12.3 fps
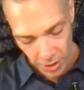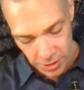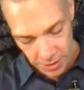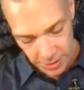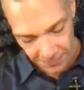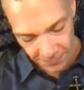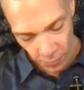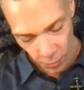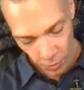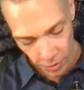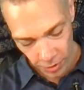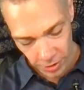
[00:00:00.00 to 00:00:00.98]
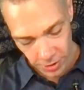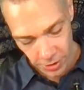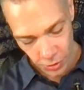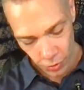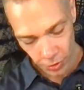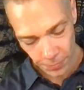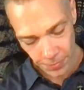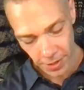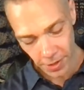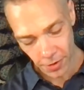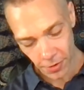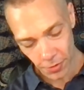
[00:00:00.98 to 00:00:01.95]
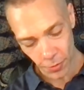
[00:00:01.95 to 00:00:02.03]
Wisdom for
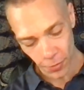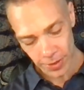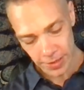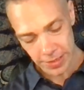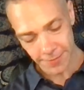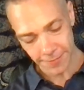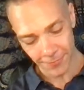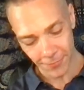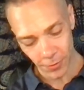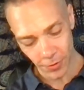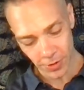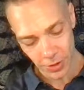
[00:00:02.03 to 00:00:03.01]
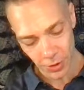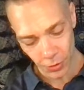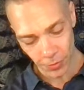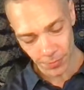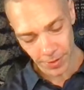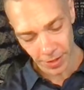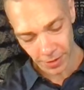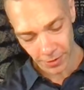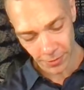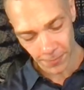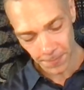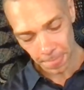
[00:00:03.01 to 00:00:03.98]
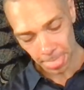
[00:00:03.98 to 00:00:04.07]
Scorpio. Wisdom for
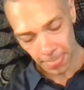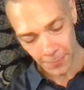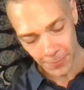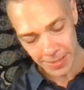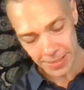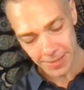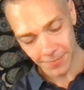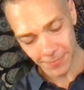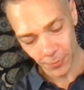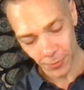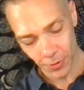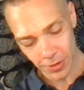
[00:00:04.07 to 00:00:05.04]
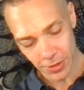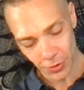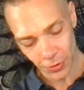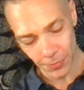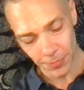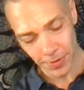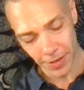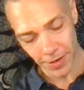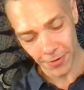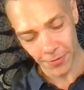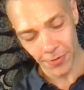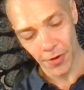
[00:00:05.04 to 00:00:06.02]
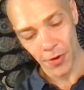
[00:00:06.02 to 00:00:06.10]
Scorpio. Wisdom for
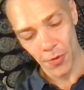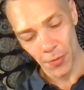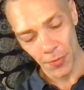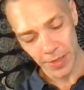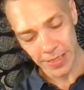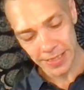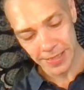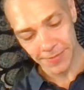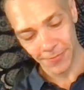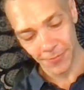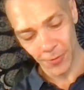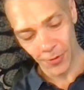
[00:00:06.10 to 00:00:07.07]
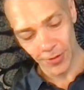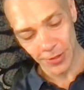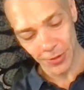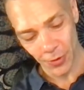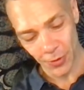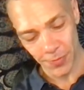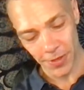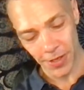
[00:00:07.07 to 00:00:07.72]
Scorpio. Wisdom for Scorpio.